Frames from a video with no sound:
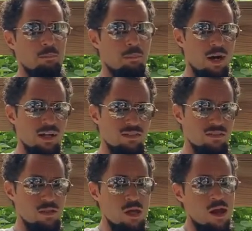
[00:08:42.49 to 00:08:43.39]
But
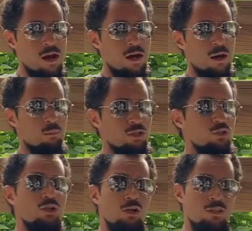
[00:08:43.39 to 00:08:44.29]
what you
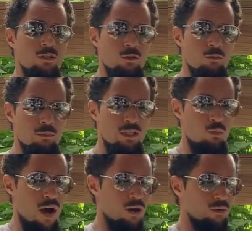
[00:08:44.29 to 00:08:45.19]
could do,
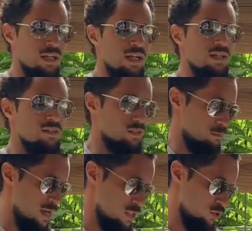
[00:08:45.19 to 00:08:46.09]
meanwhile, is
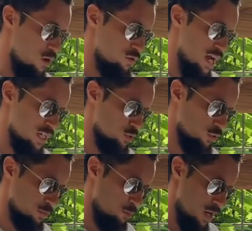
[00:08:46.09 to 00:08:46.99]
make your own natural
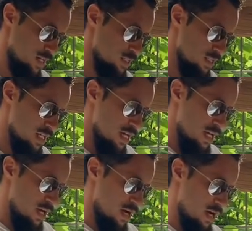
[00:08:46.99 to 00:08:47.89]
spray.
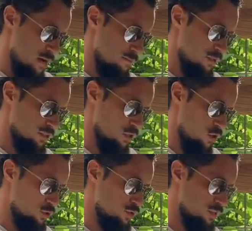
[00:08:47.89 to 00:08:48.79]
So
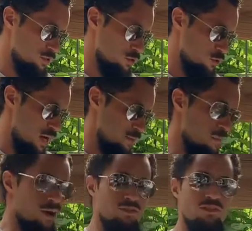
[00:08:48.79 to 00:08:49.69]
you could do a
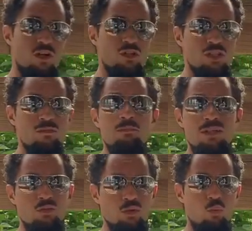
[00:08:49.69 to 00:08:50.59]
mild detergent
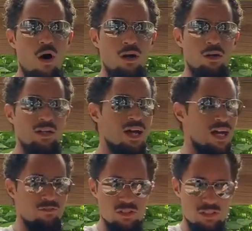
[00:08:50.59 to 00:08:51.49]
mixed with water and kind
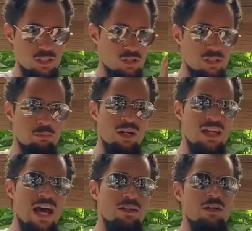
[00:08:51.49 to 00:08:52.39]
of just spray
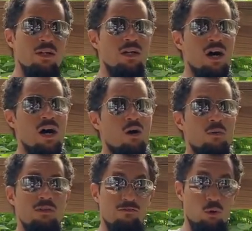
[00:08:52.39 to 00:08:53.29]
that
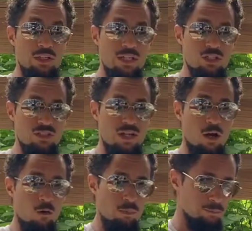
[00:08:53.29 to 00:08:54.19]
on the foliage to
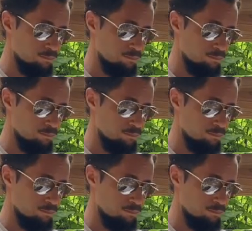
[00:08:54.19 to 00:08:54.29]
help.